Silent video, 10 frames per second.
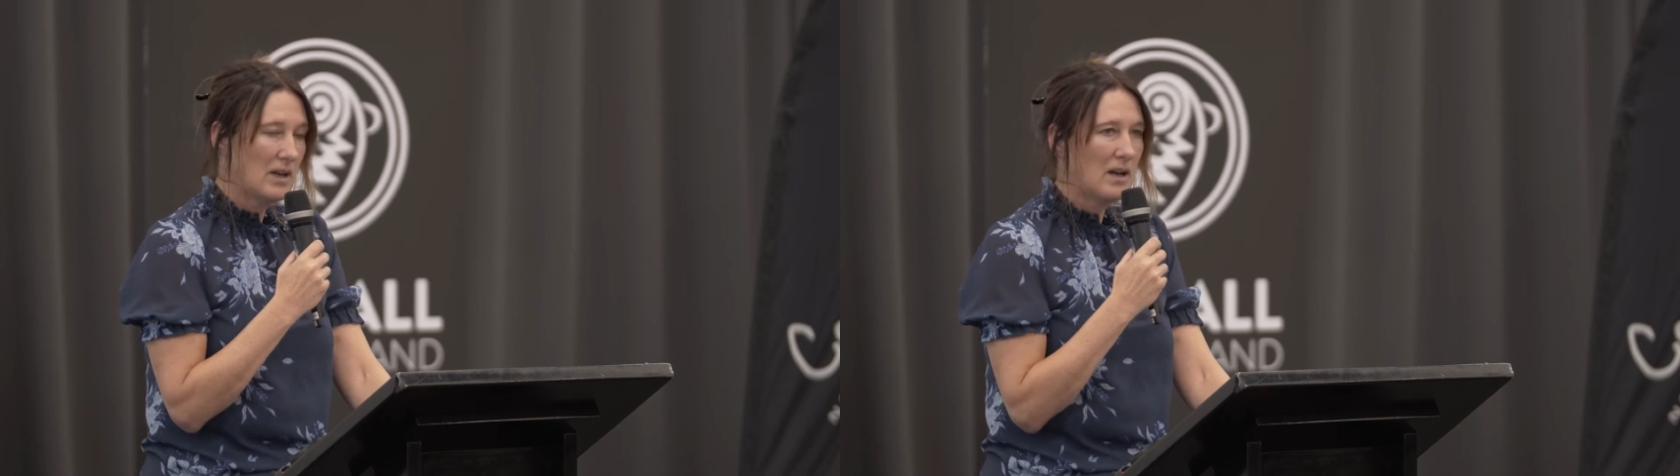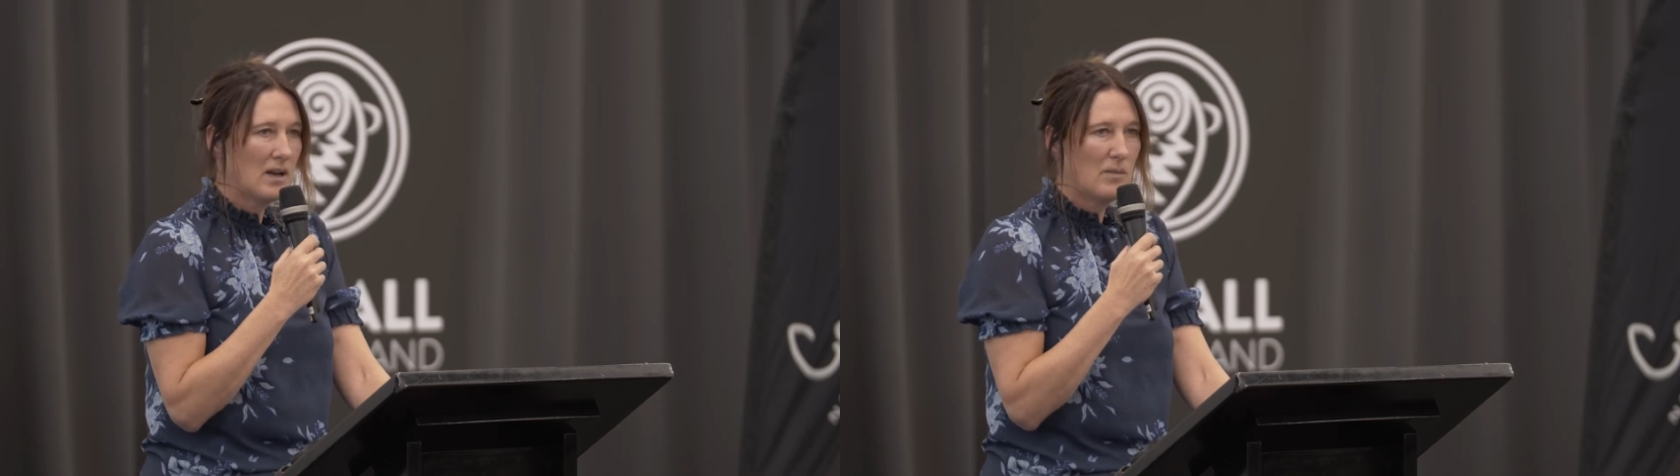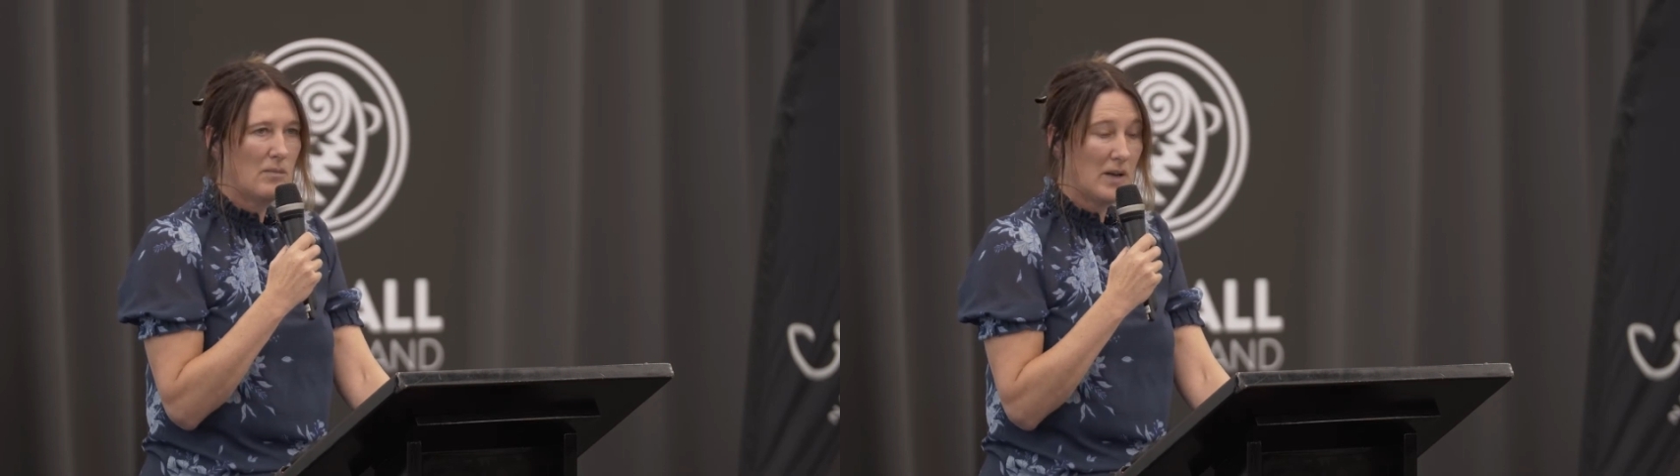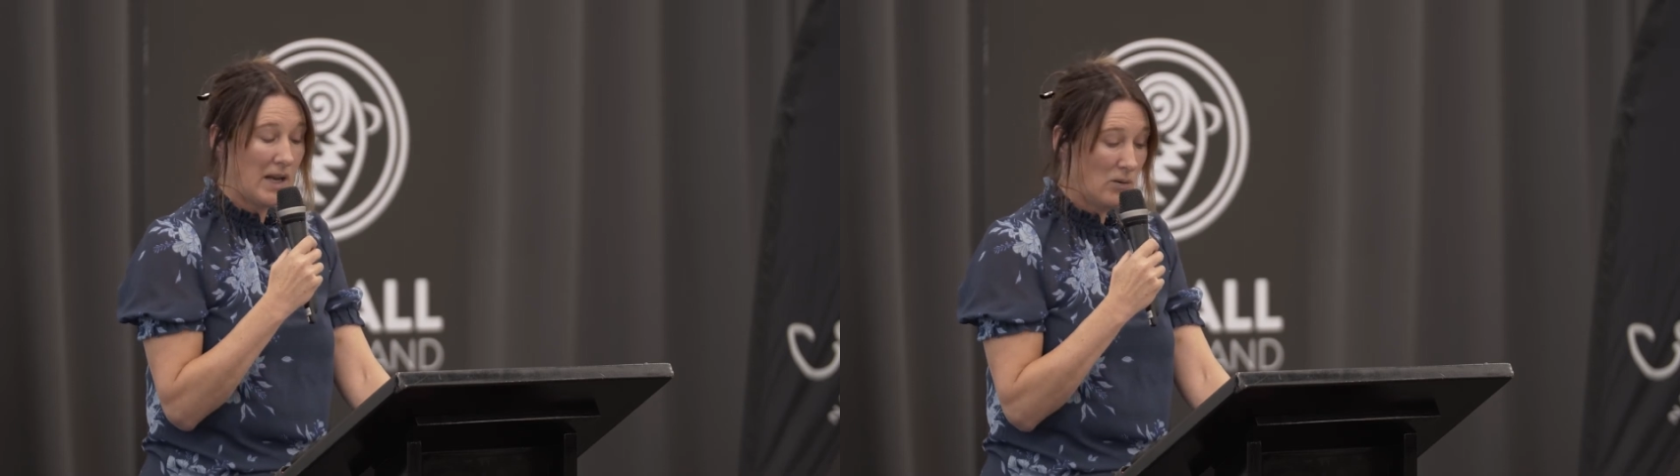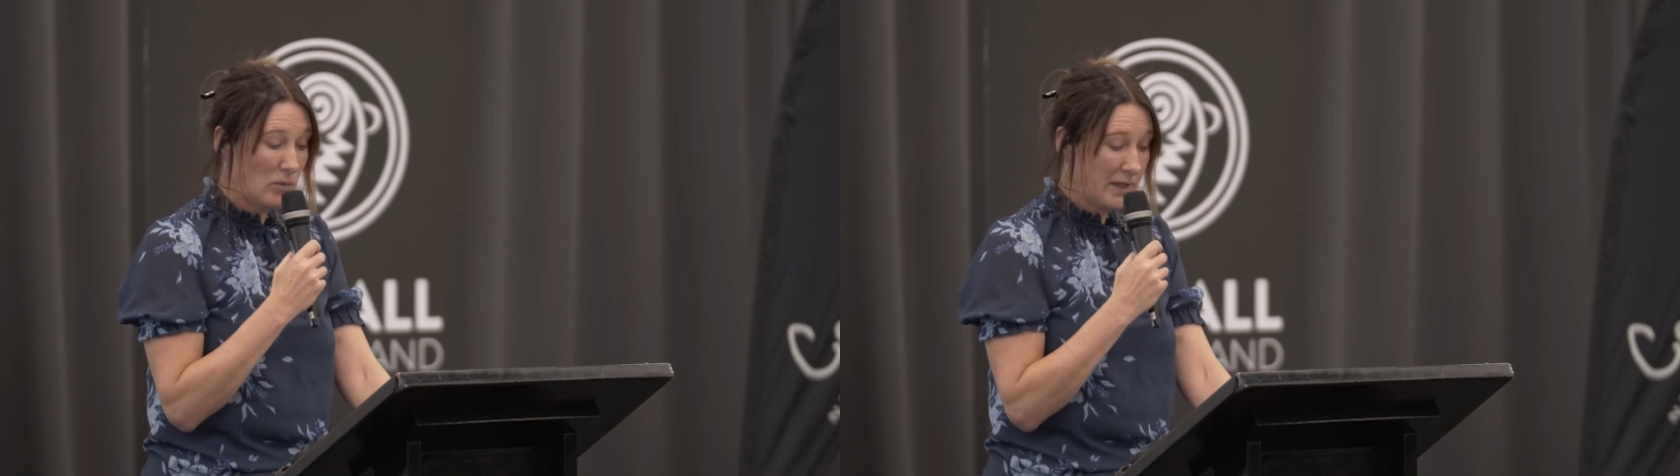
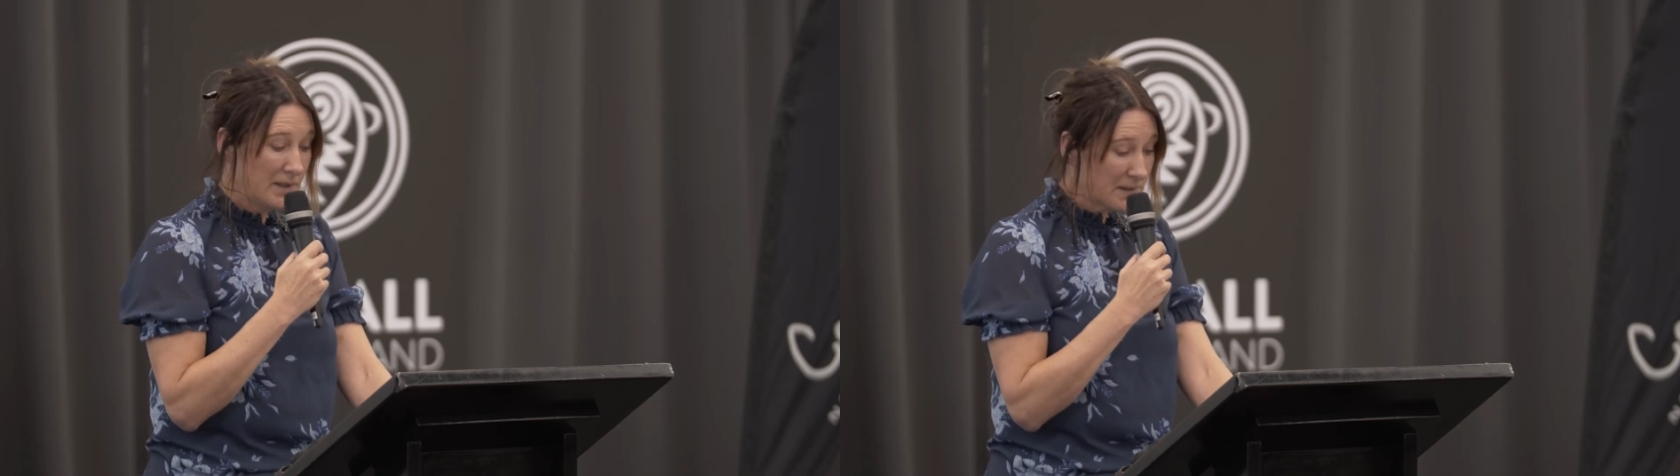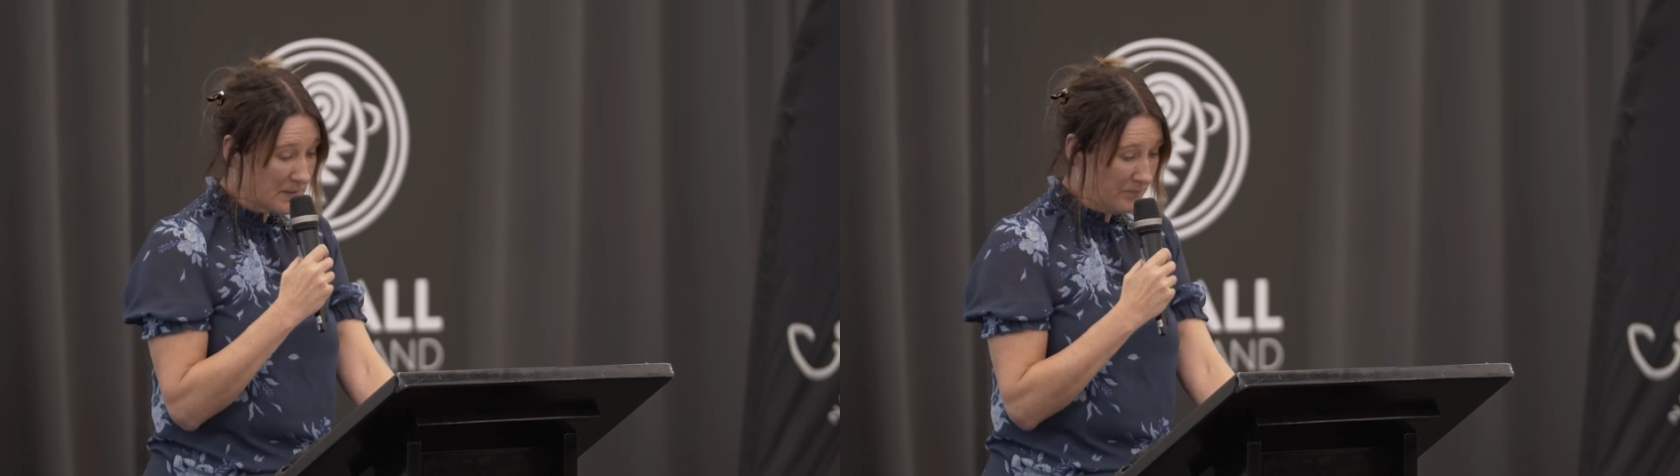and winners.